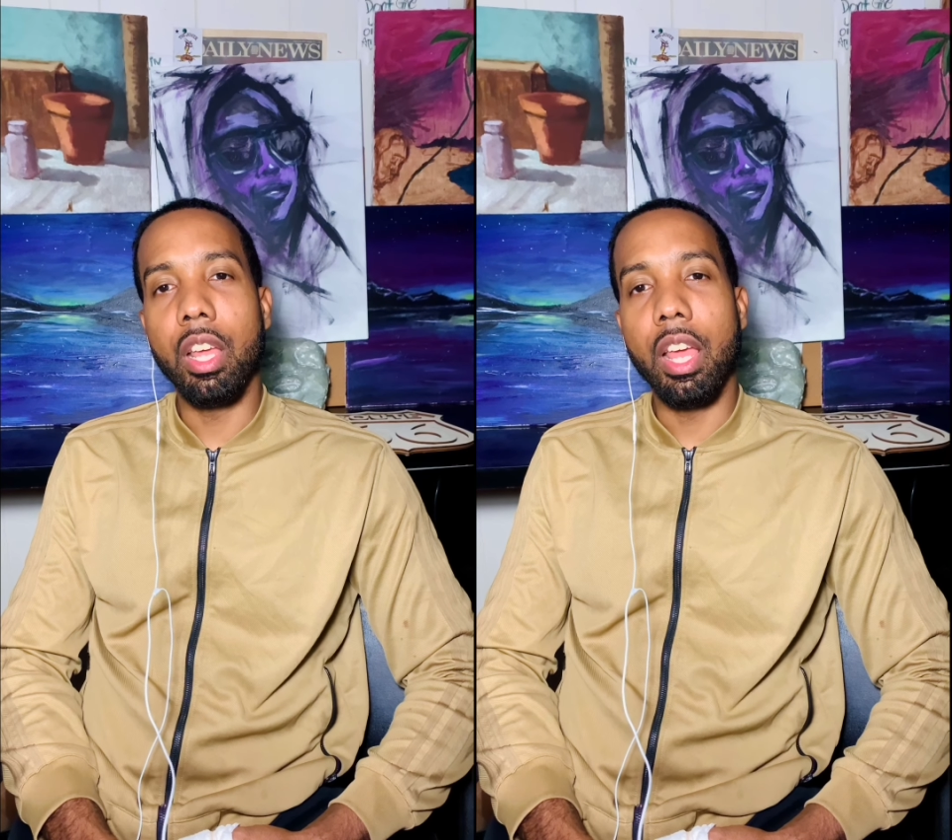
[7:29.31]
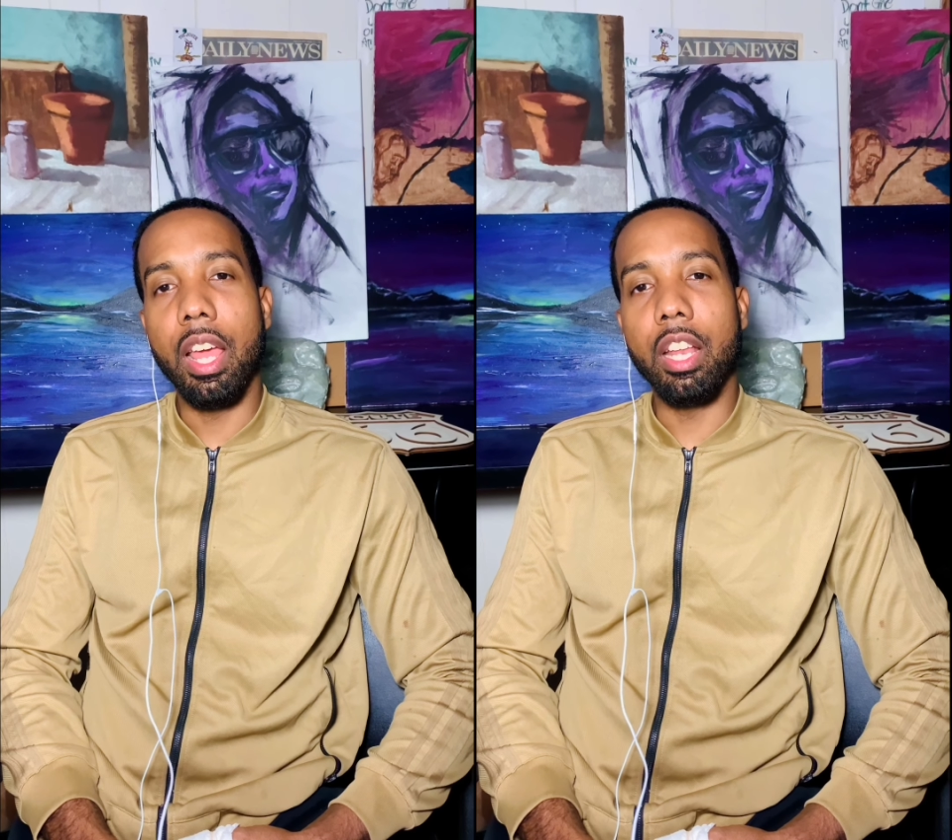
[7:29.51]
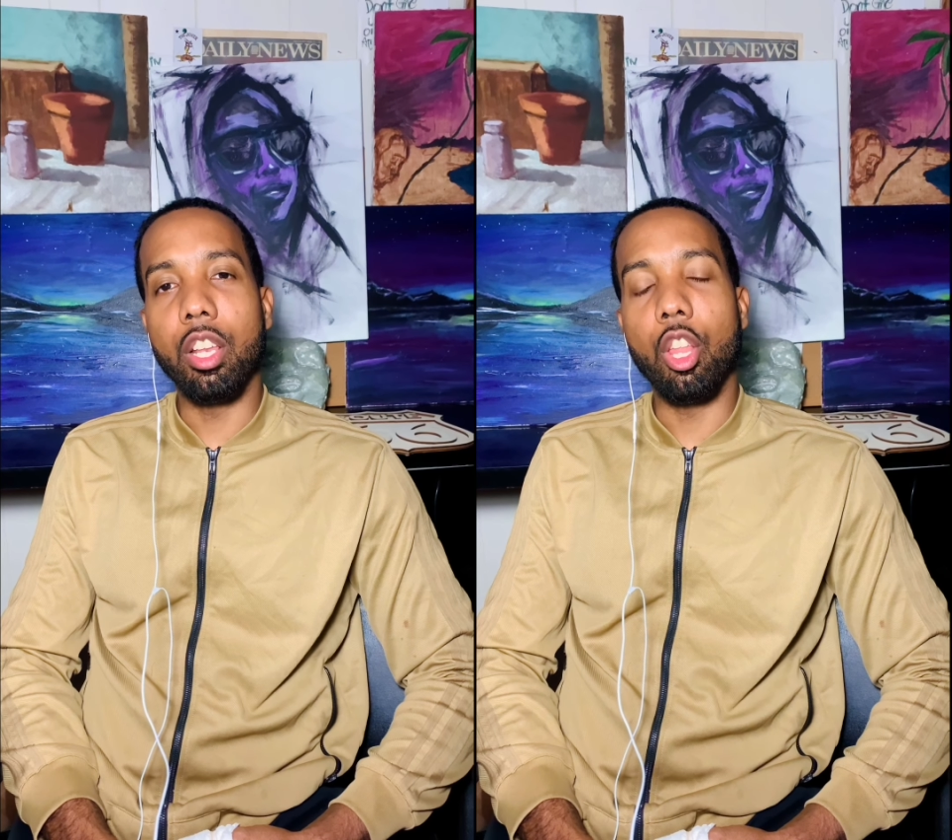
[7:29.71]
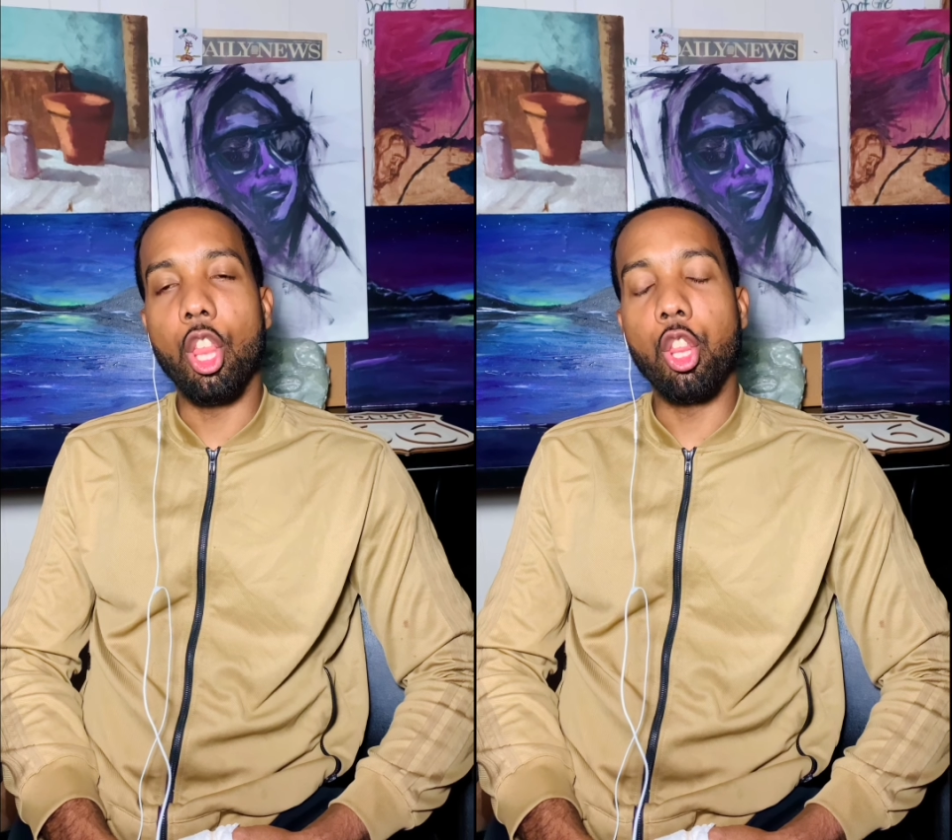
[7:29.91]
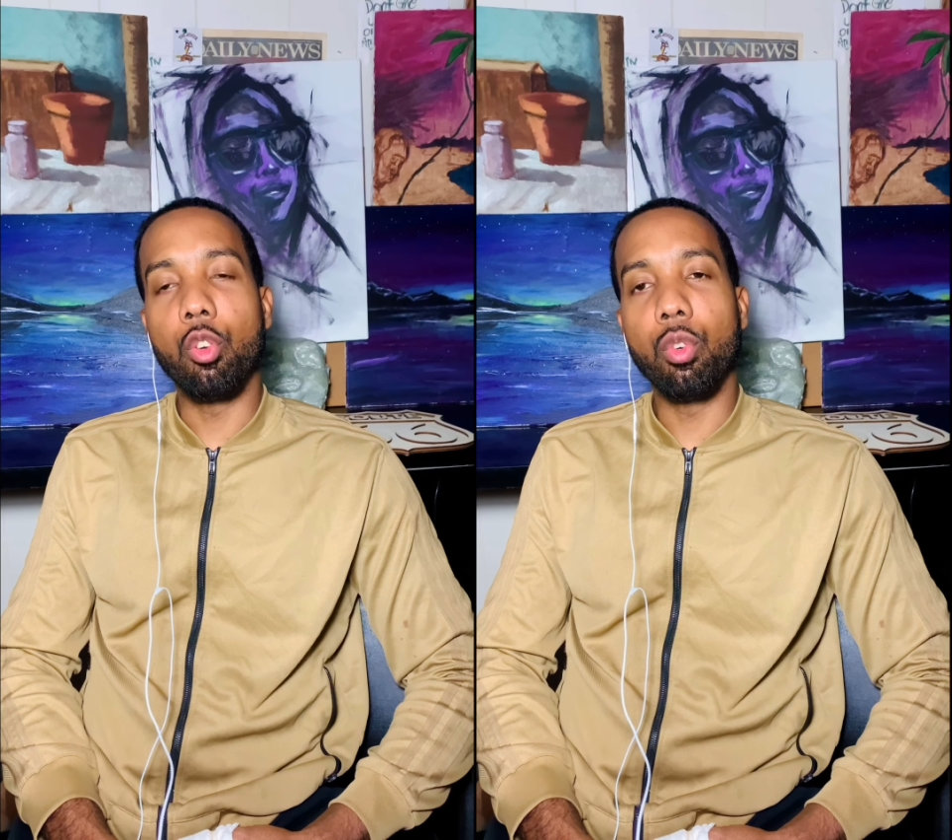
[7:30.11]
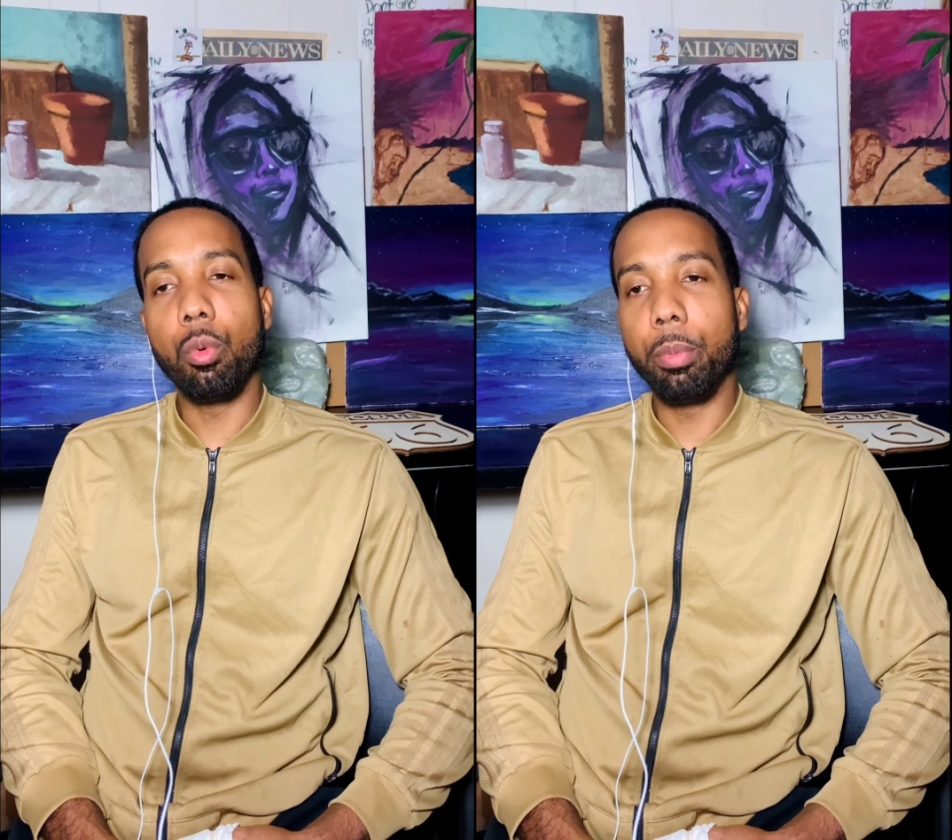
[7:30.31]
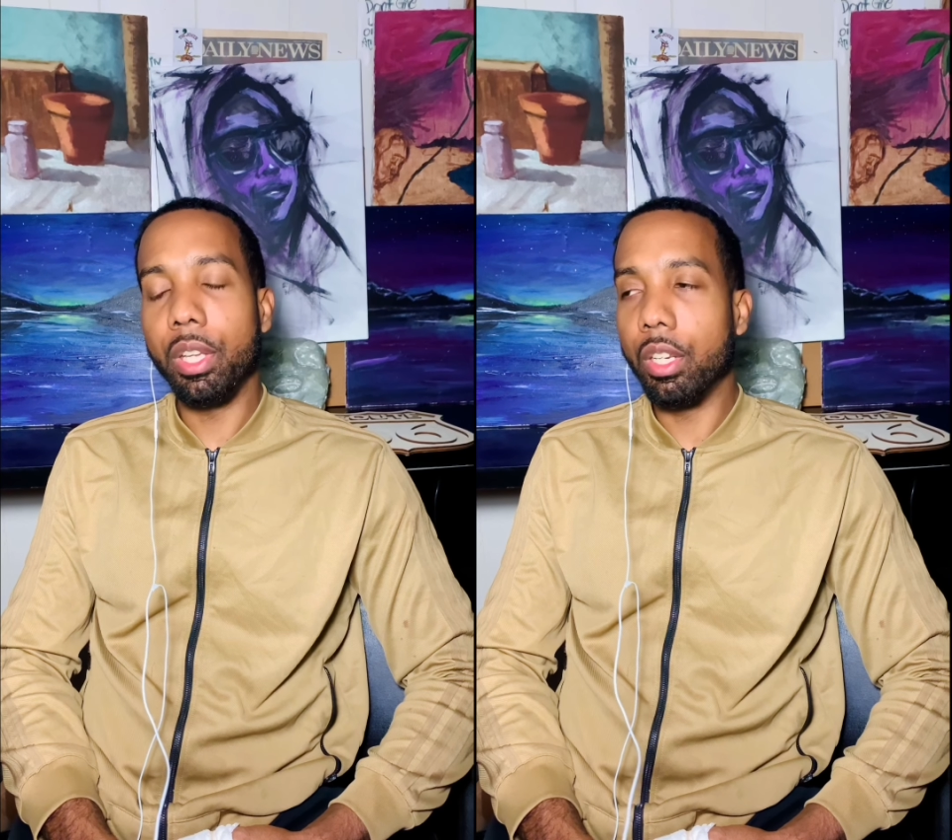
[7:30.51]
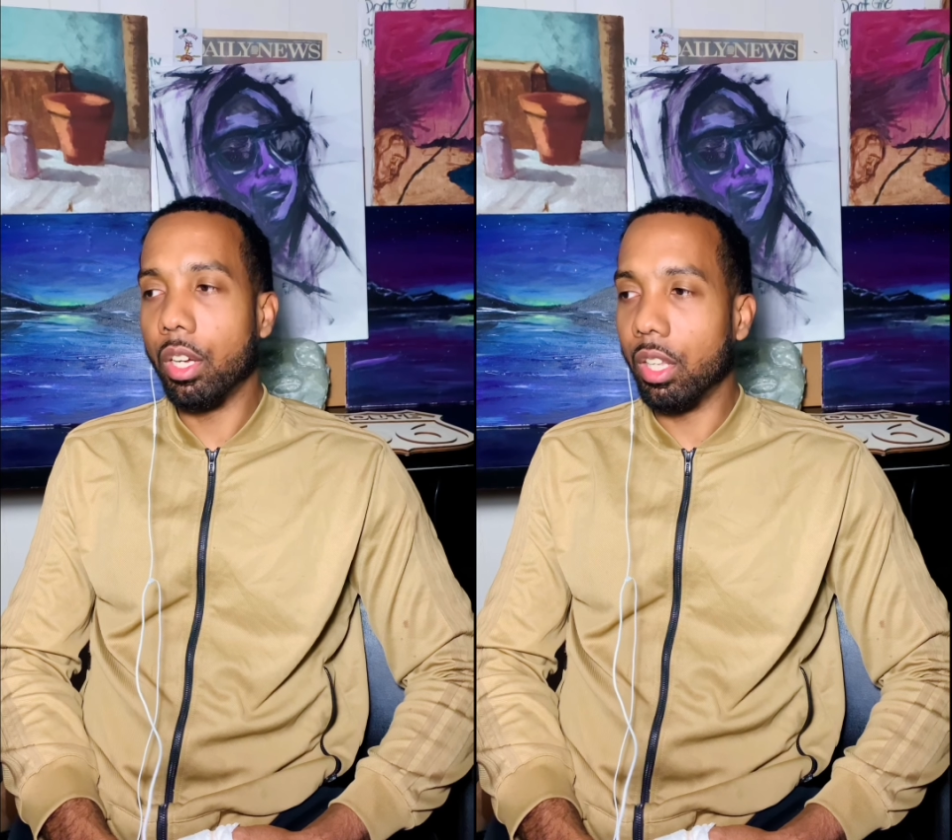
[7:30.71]
And through
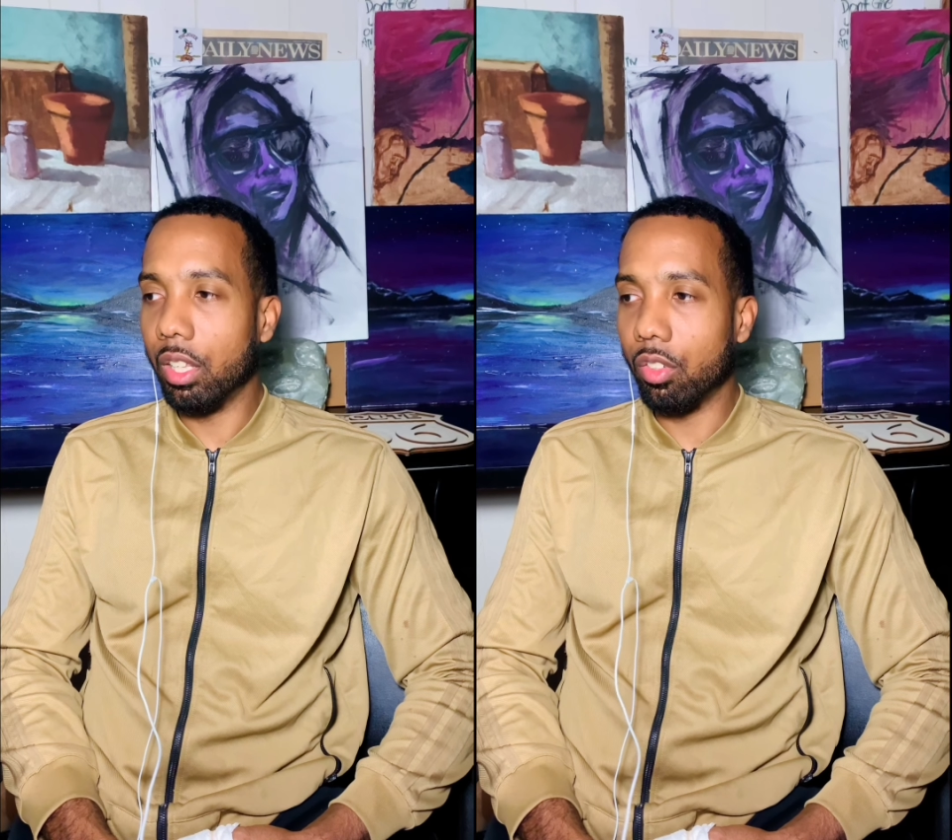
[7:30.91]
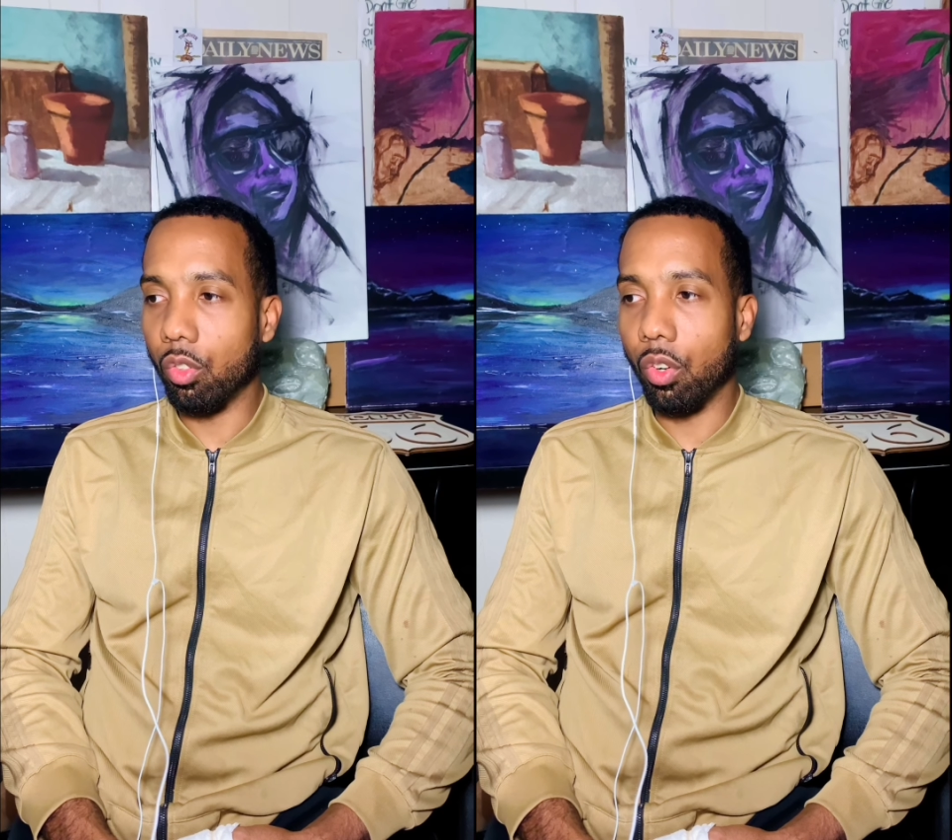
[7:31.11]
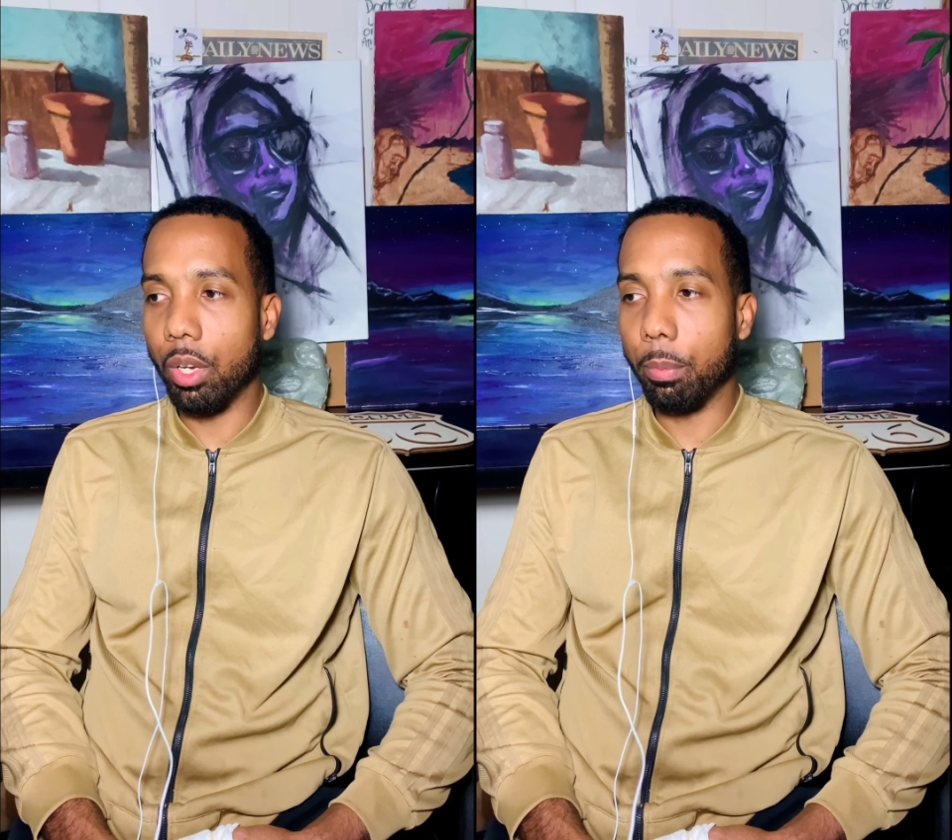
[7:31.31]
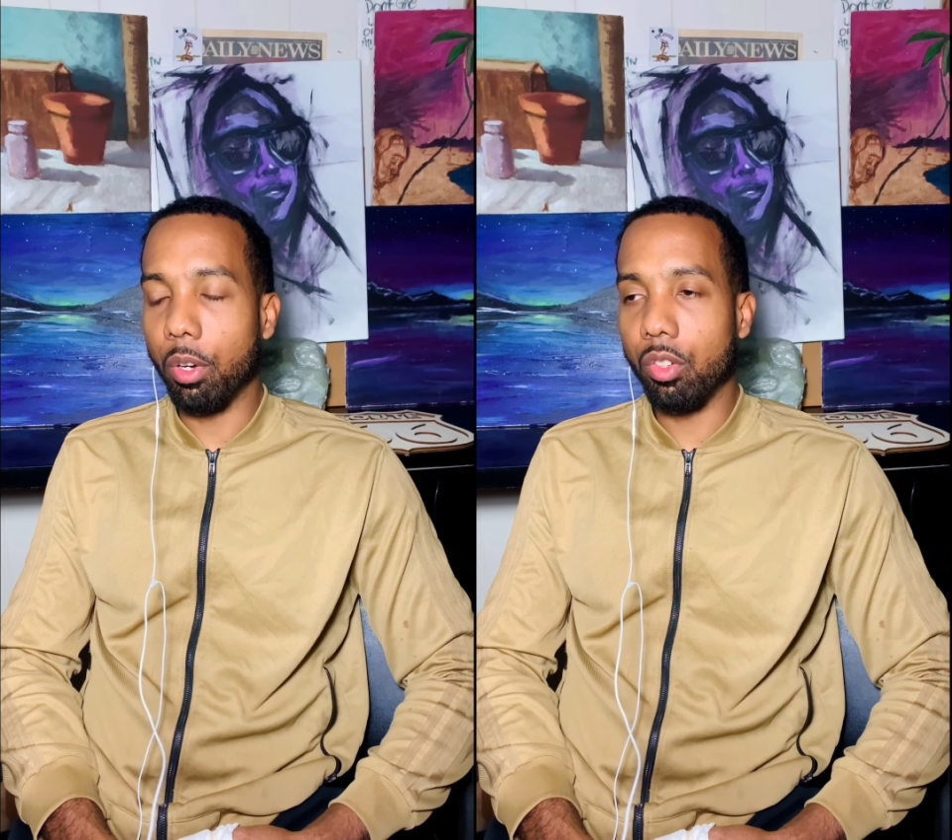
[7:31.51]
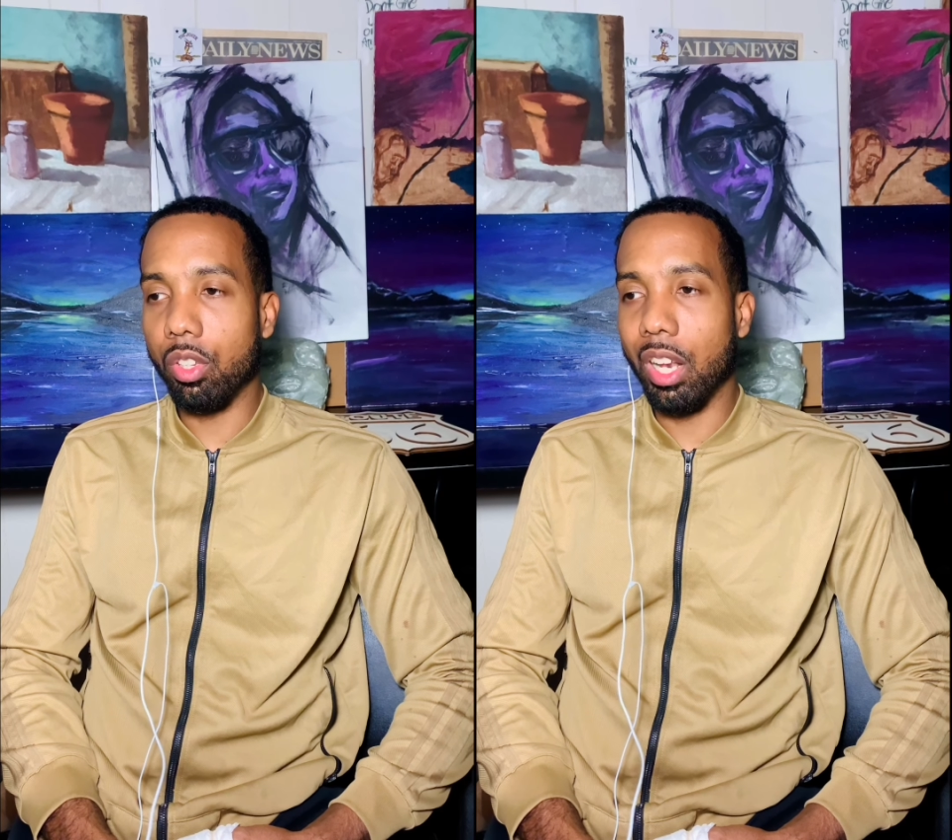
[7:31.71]
being this great person,